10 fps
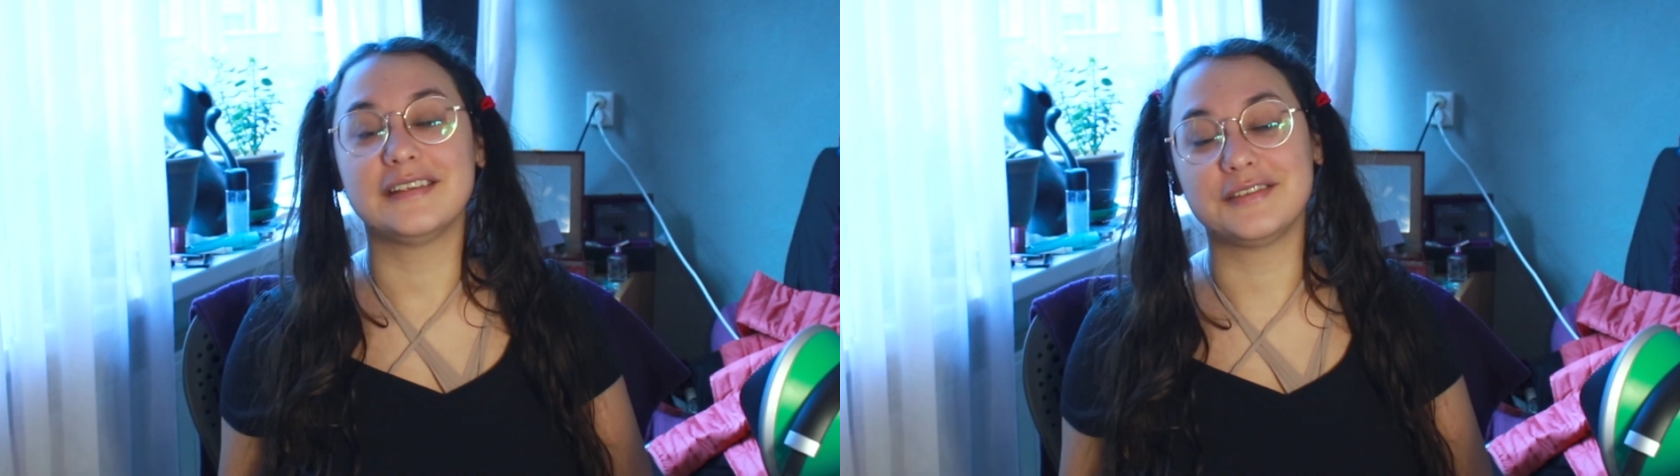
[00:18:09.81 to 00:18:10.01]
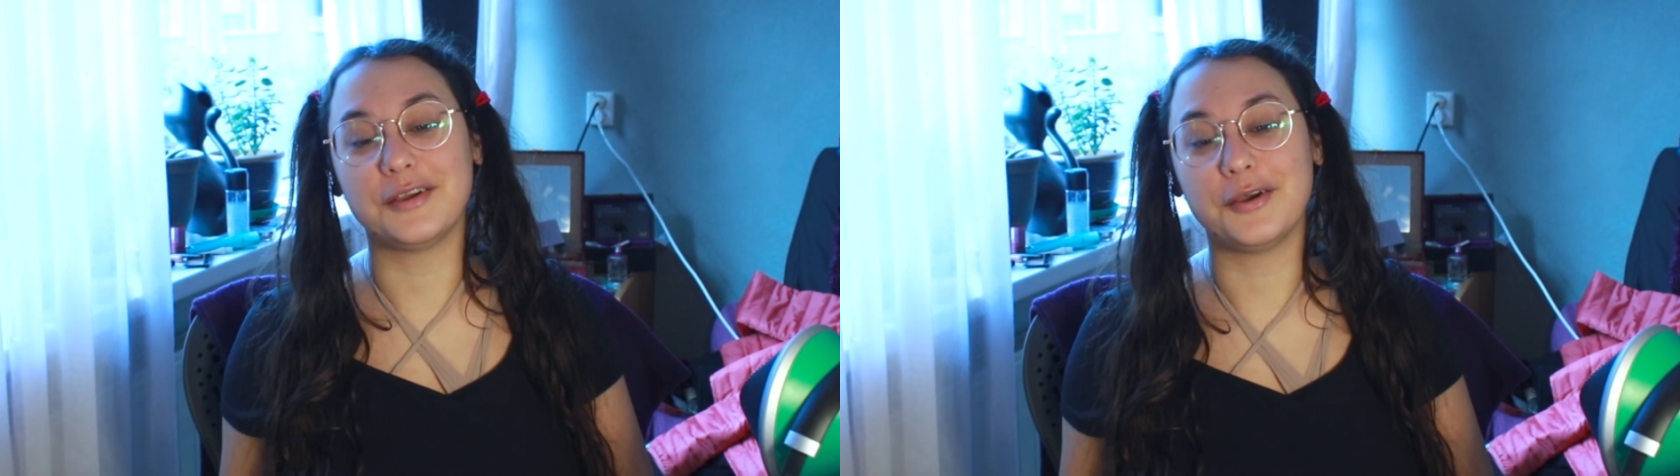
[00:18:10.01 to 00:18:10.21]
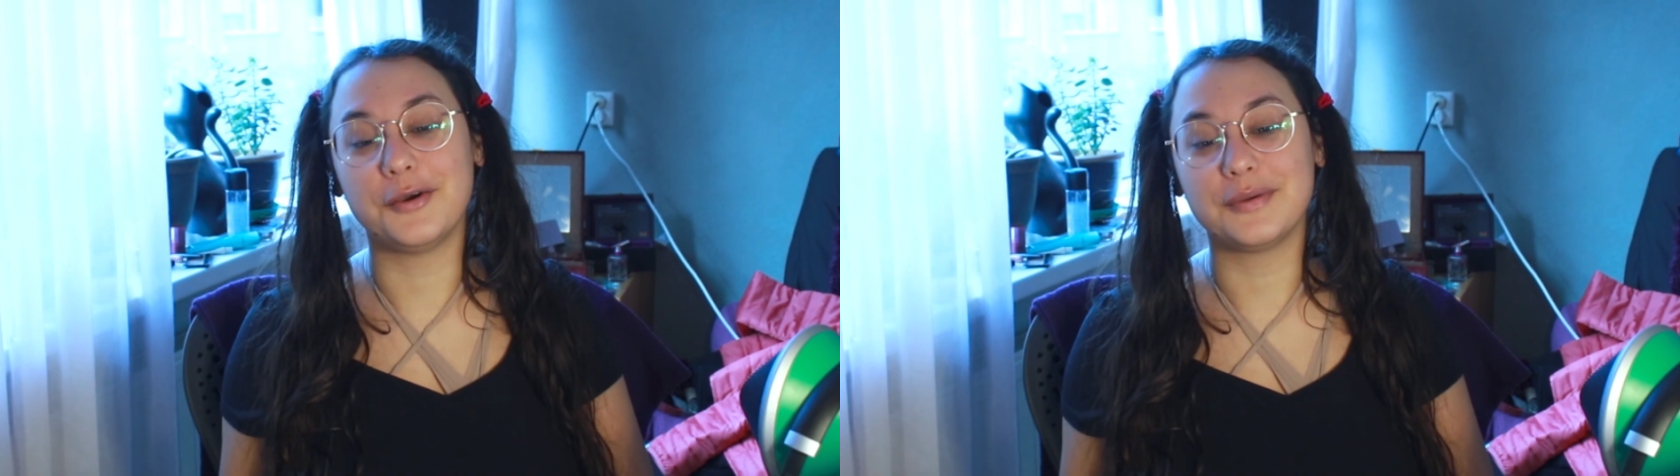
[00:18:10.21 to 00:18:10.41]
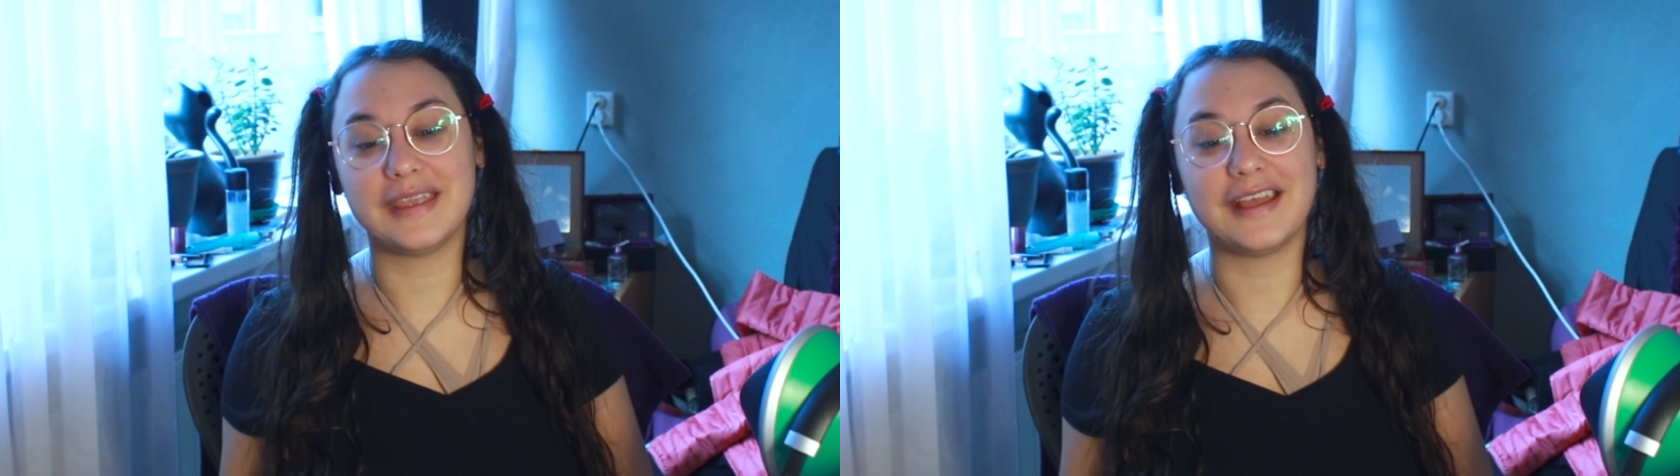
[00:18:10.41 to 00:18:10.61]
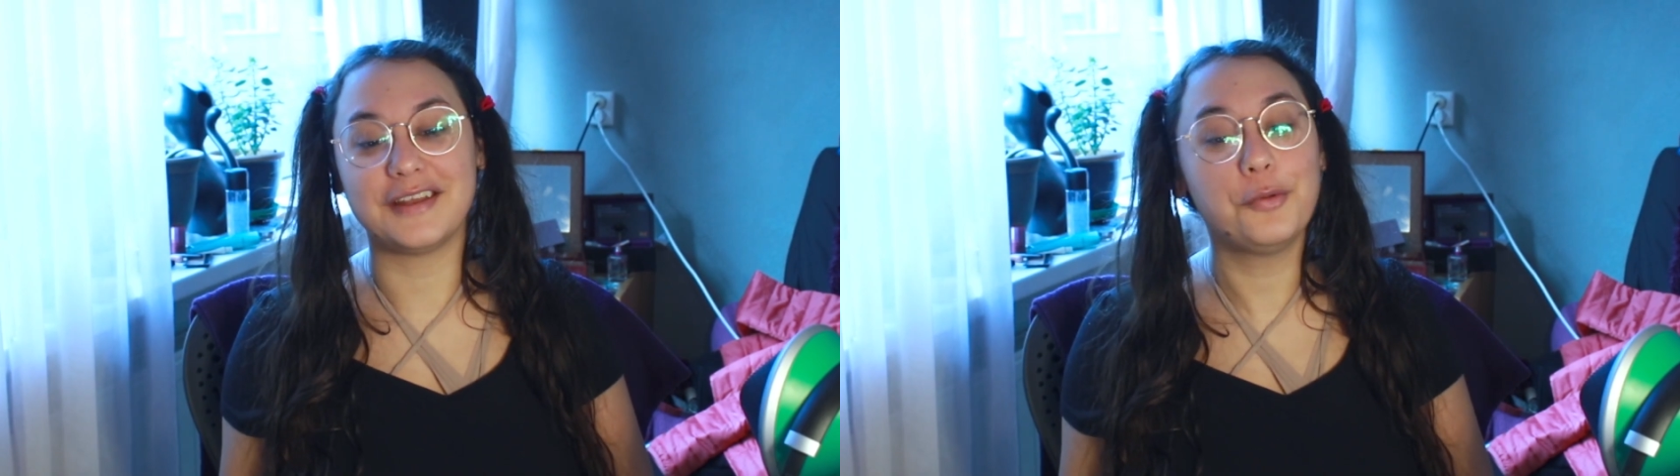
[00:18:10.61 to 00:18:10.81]
So,
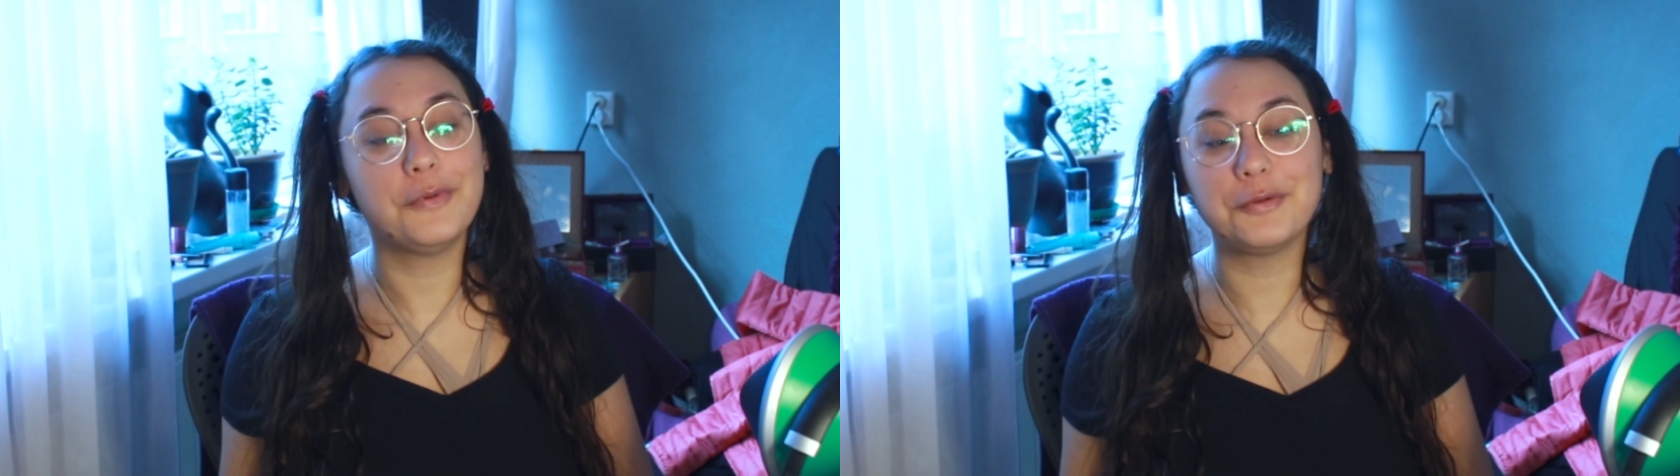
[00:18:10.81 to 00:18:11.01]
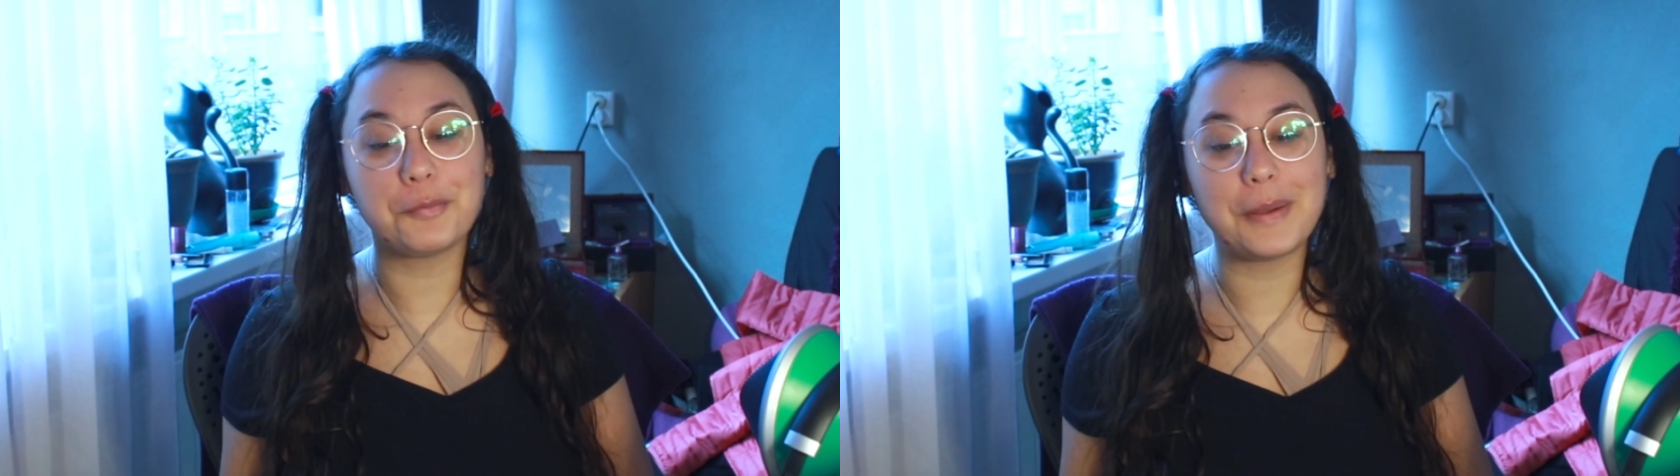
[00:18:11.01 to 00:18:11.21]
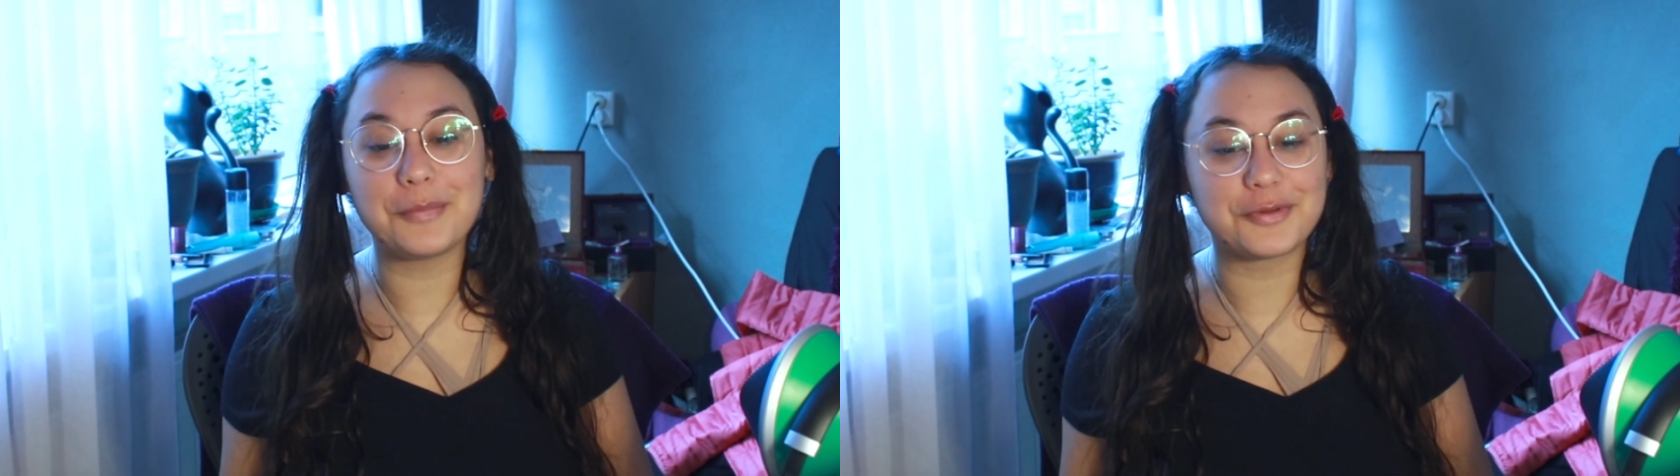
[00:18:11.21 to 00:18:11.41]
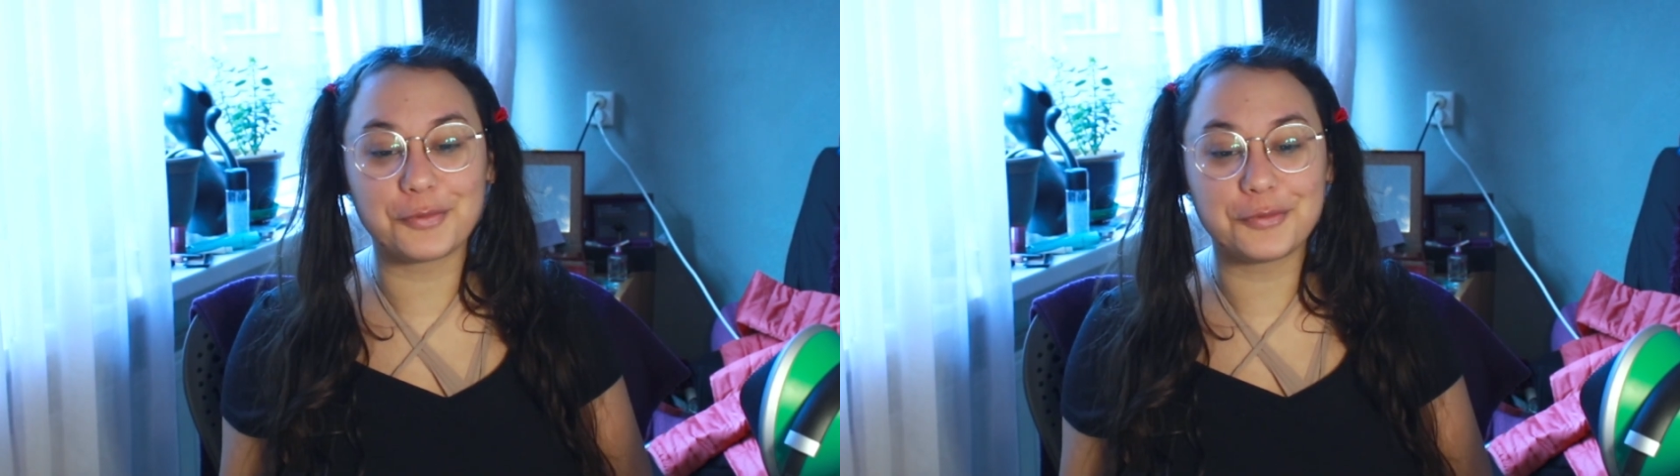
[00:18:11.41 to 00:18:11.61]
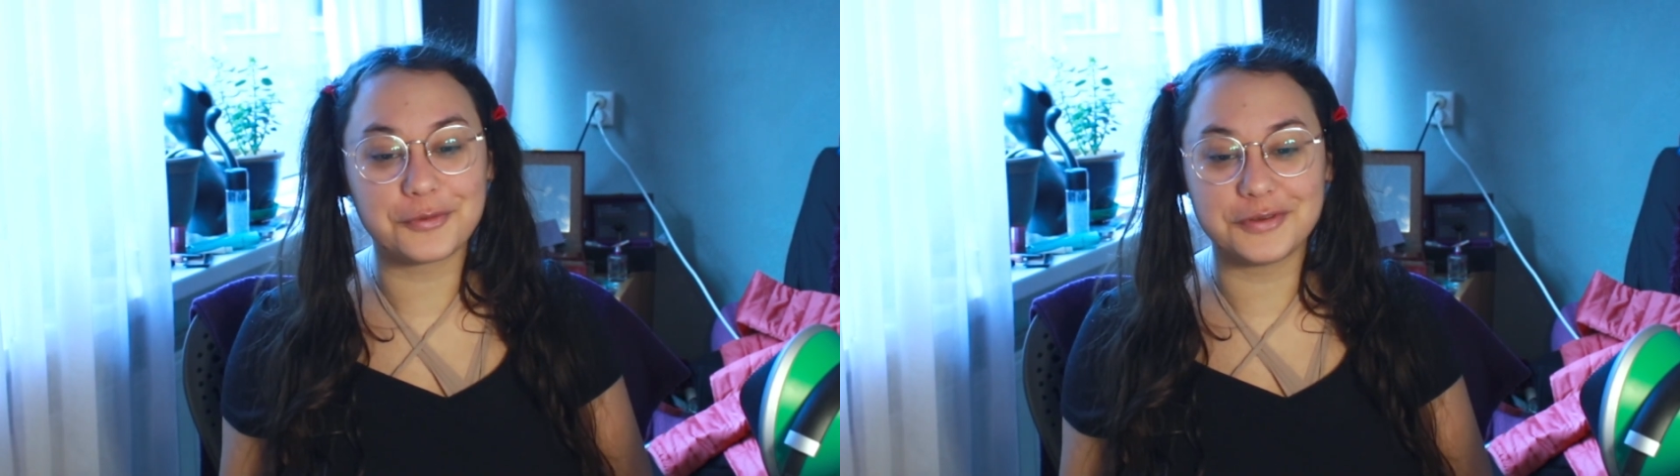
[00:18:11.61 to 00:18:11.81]
yeah, no one remembers
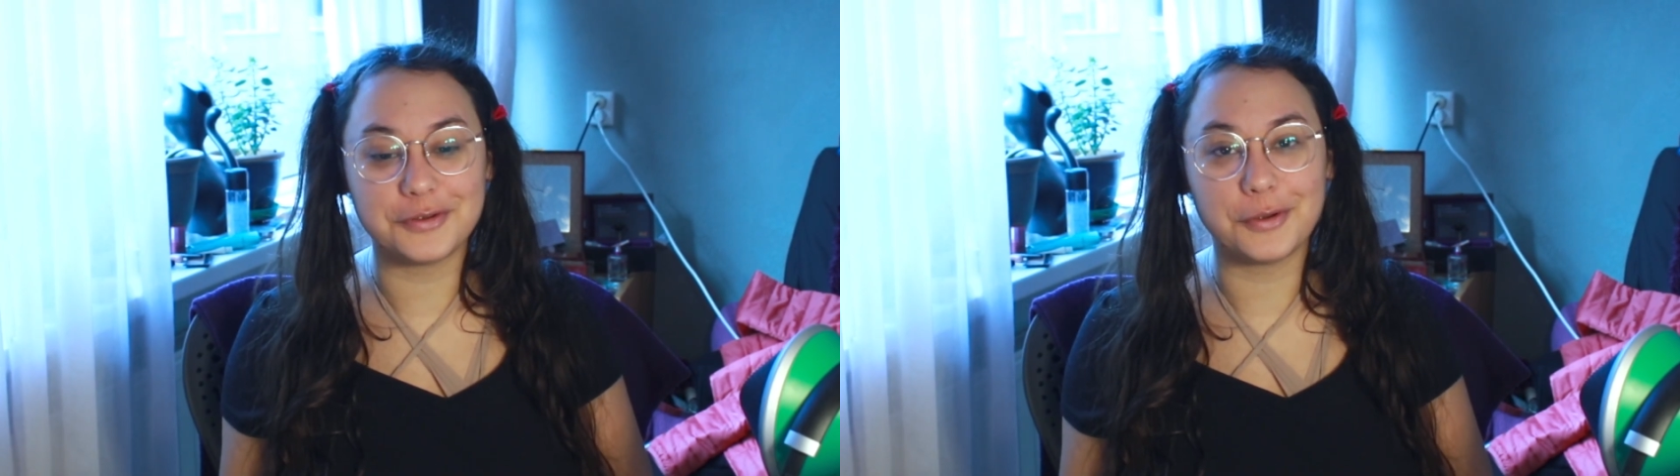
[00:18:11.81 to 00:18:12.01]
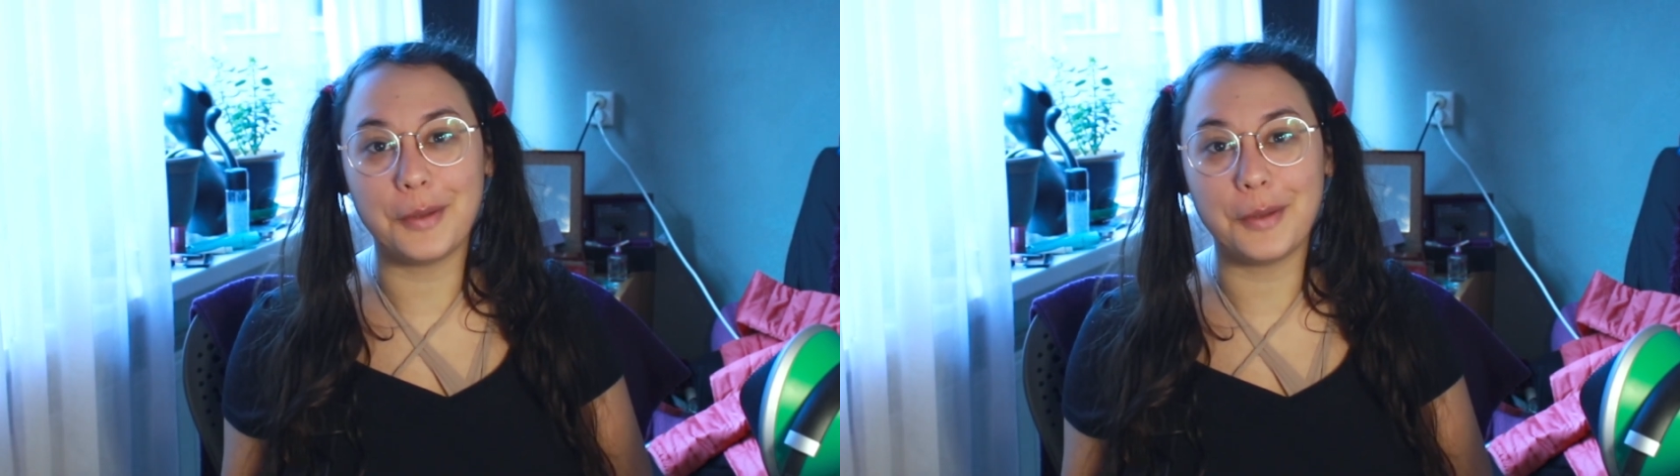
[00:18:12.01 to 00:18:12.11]
World War II.